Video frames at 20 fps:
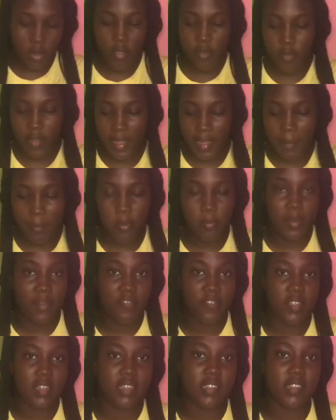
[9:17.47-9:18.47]
Right, I put my
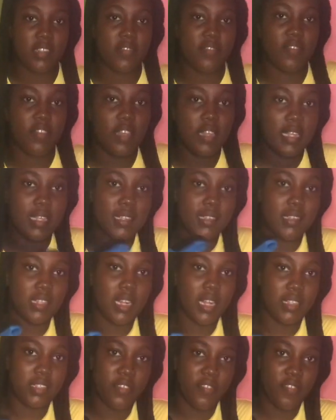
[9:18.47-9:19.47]
sealer
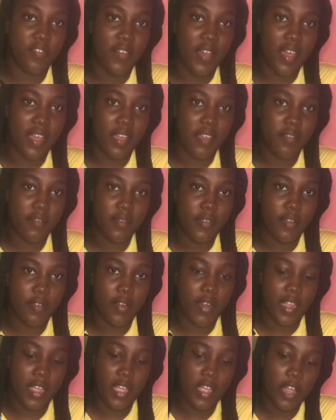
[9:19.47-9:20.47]
to 5
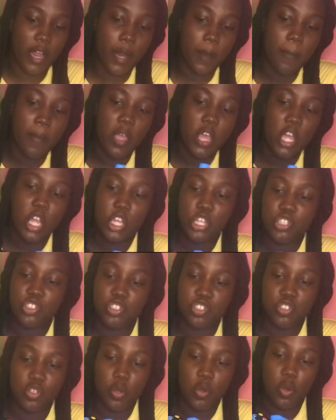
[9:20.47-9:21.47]
right here.
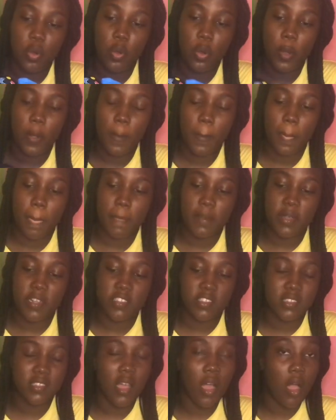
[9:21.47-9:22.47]
So there
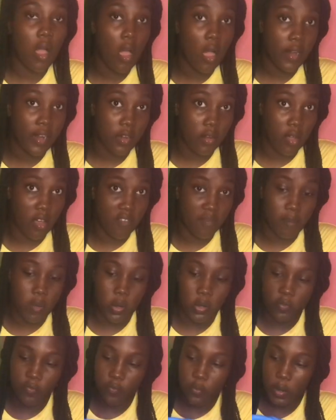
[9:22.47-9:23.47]
is an on and off
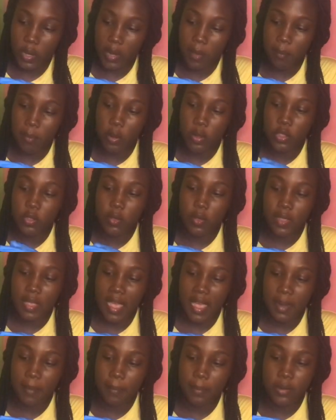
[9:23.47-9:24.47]
button for it, but you
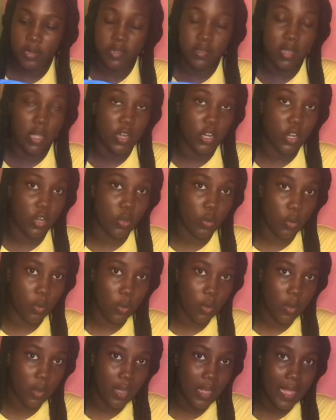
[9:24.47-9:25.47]
can put it on
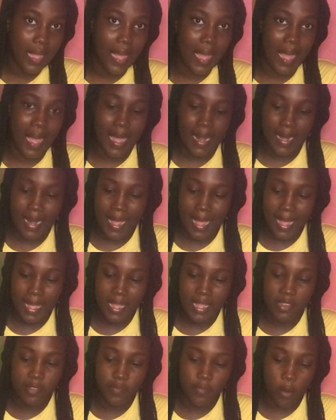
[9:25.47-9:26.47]
low and high.
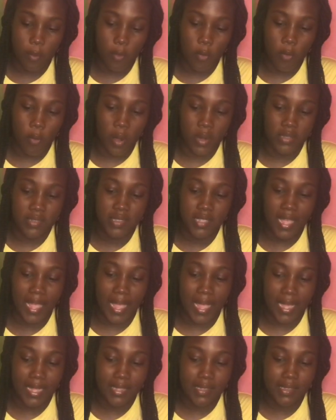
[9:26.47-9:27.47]
It's from 1 to
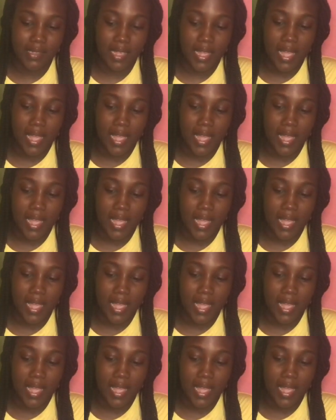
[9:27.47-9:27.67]
8.